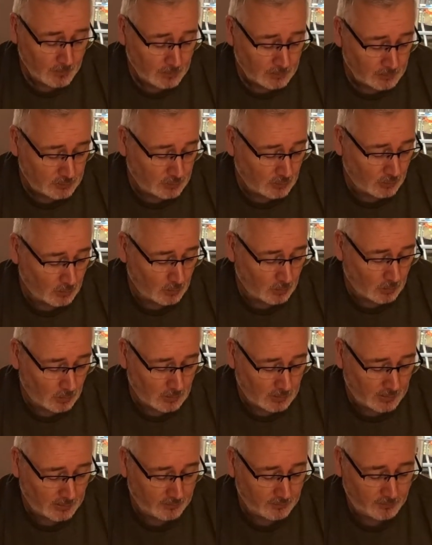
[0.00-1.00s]
So
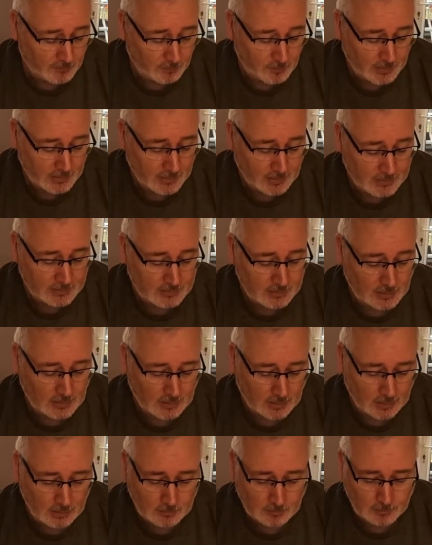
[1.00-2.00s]
I have picked
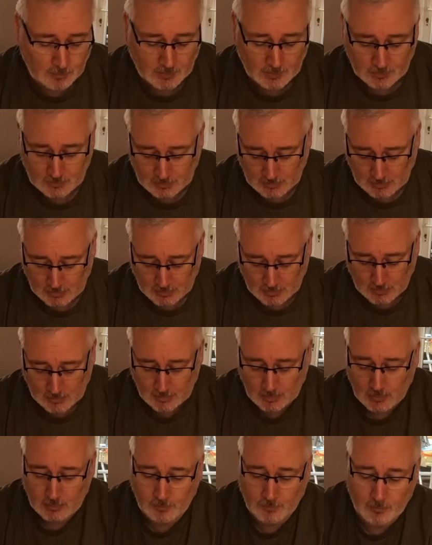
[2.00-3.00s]
up
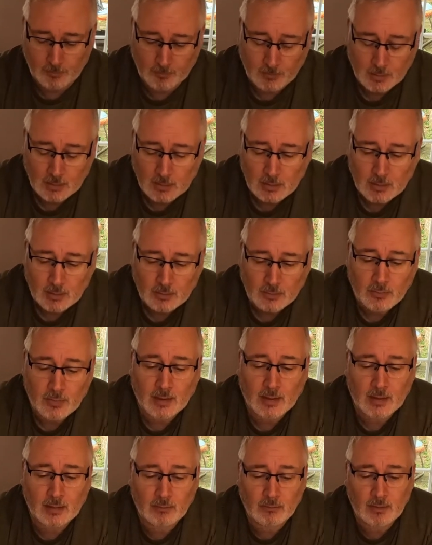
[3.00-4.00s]
um,
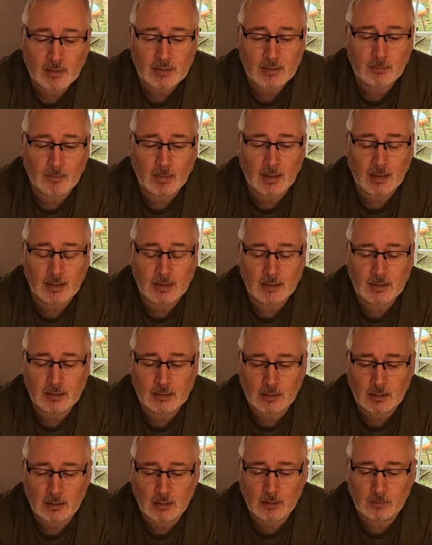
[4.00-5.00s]
their
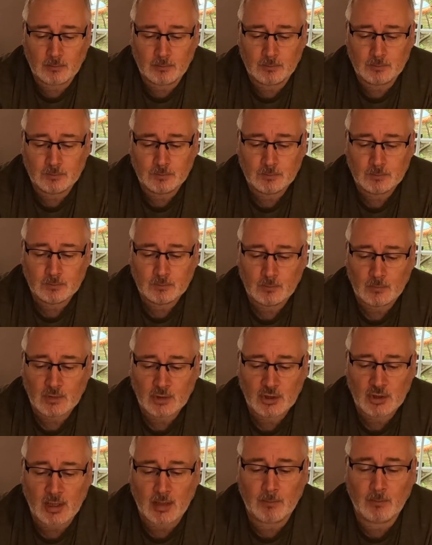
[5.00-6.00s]
ready-made um,
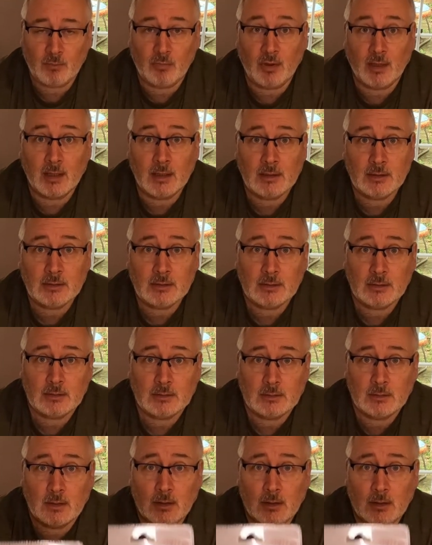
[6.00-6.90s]
Cheb rigs.